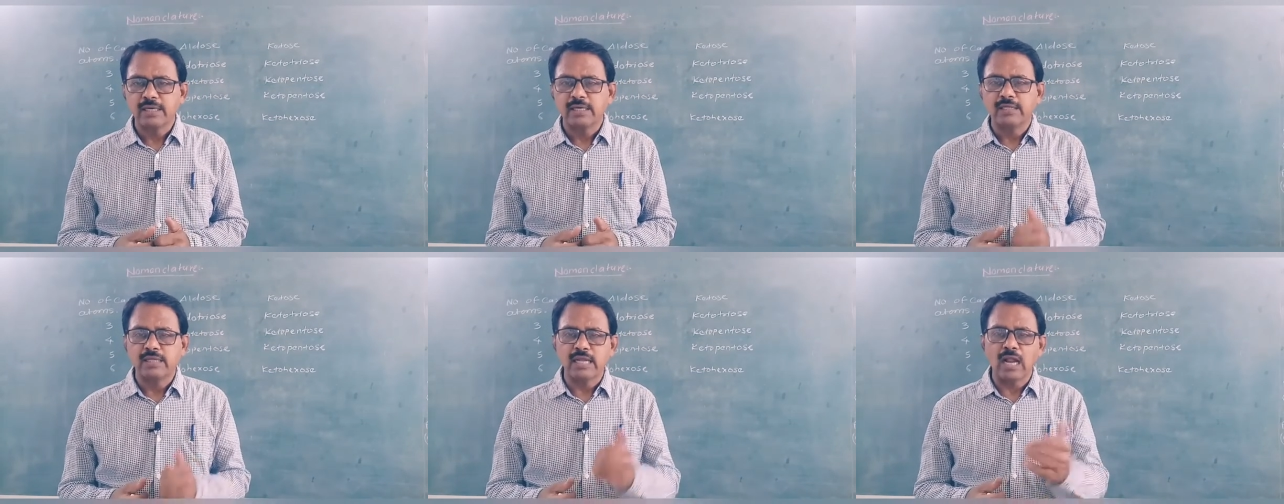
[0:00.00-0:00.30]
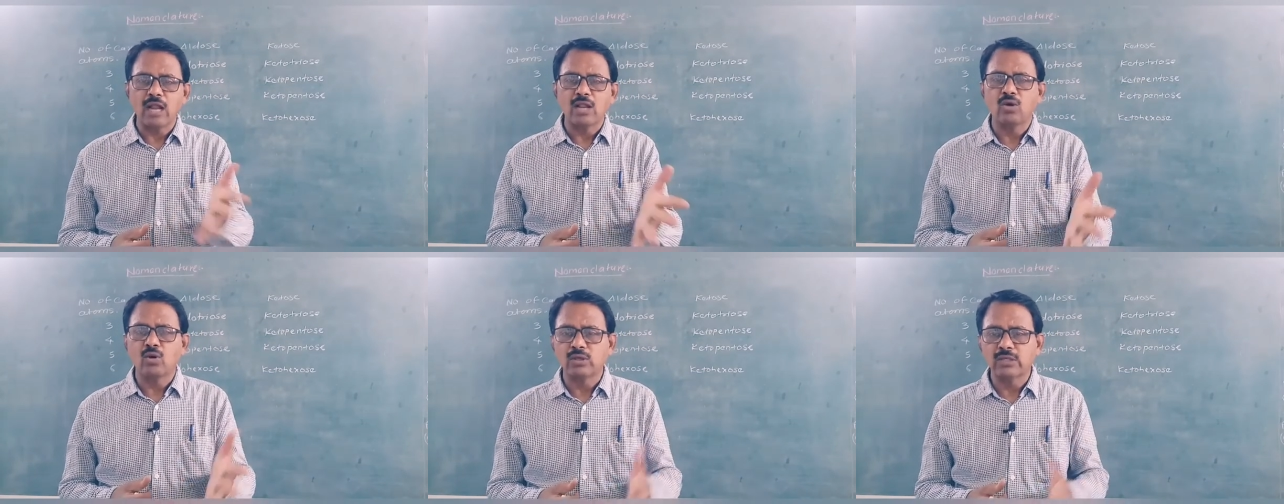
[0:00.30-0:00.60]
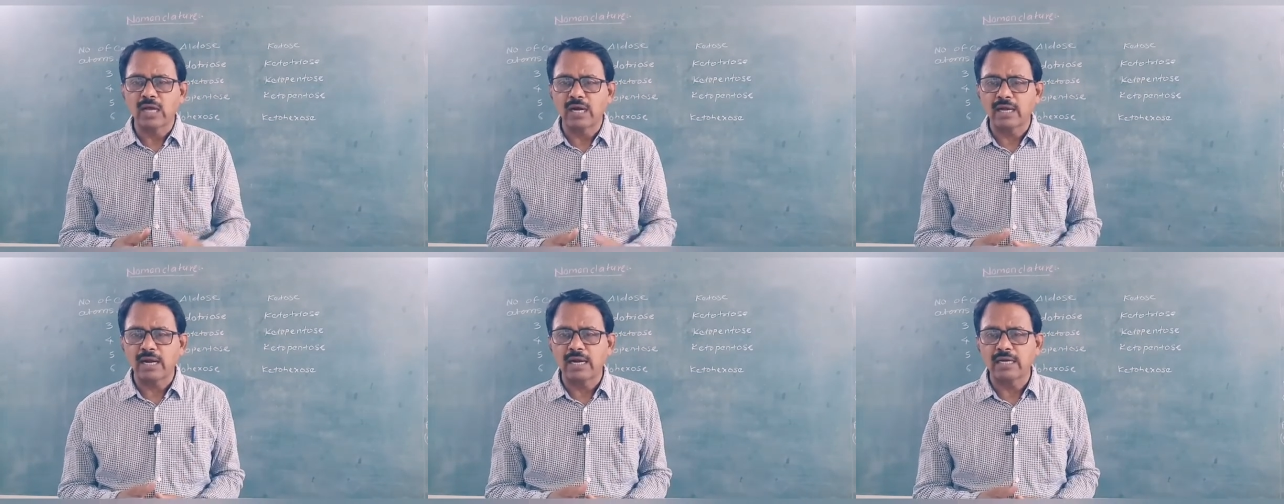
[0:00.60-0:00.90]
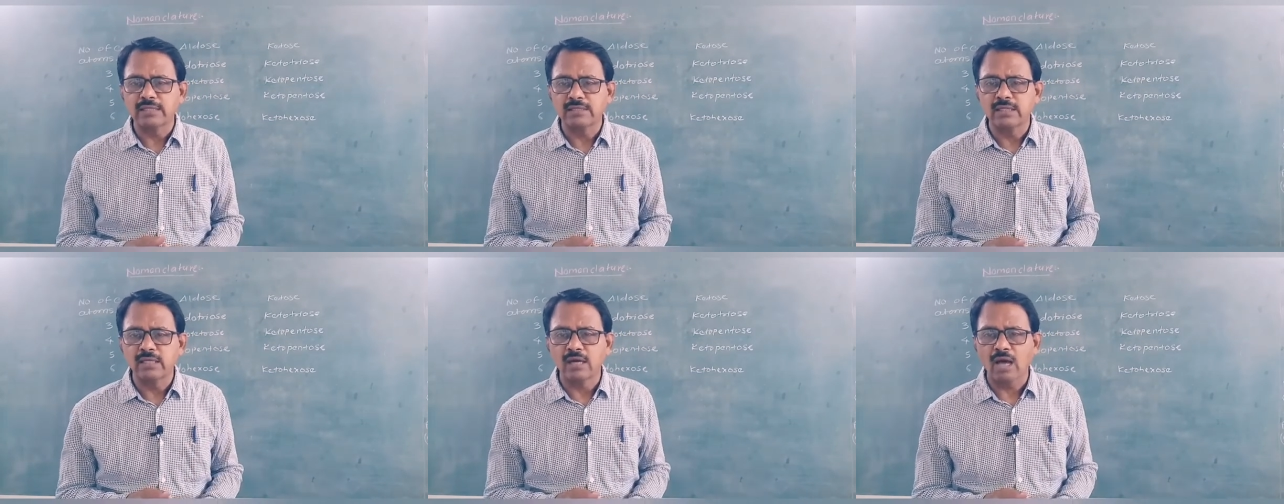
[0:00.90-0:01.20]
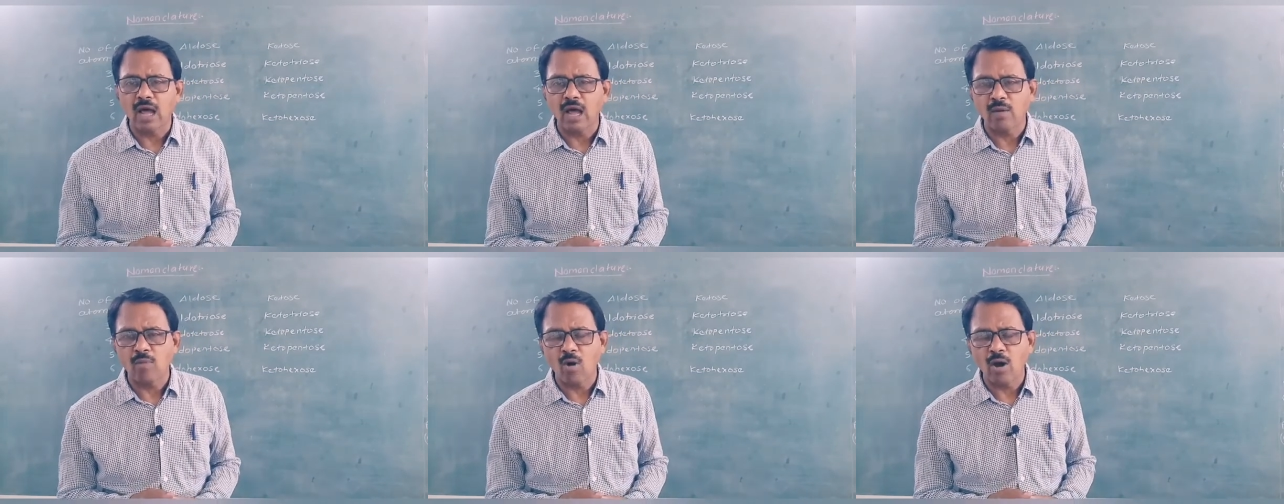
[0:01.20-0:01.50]
Then oligosaccharides, the
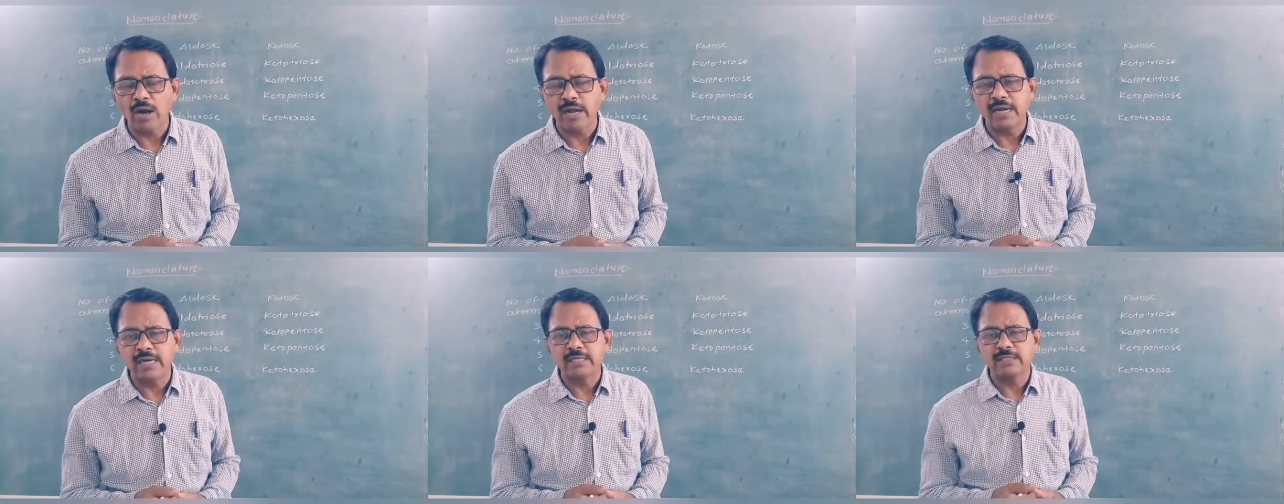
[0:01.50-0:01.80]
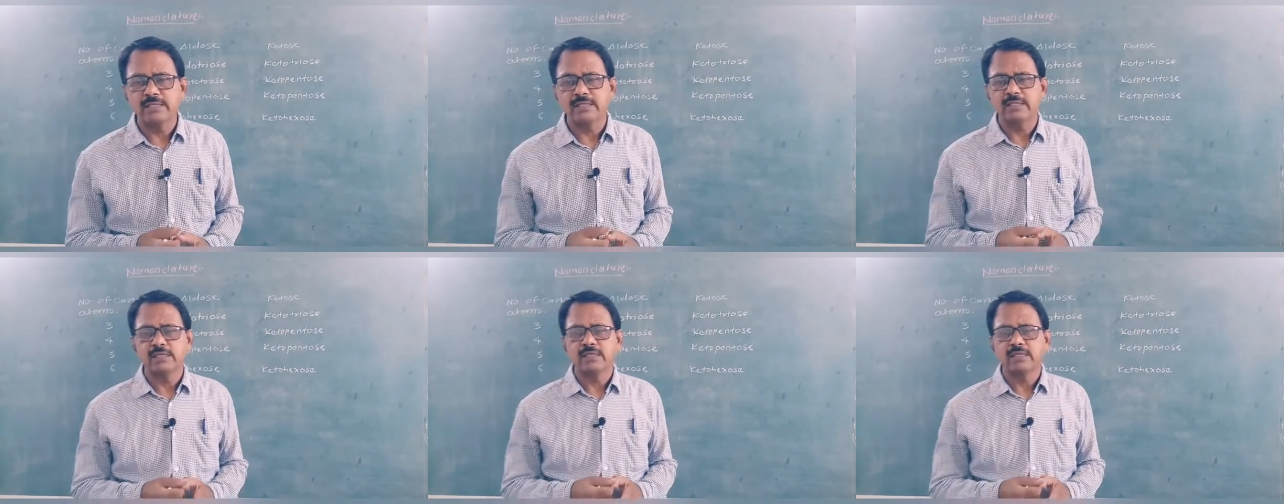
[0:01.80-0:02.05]
carbohydrates,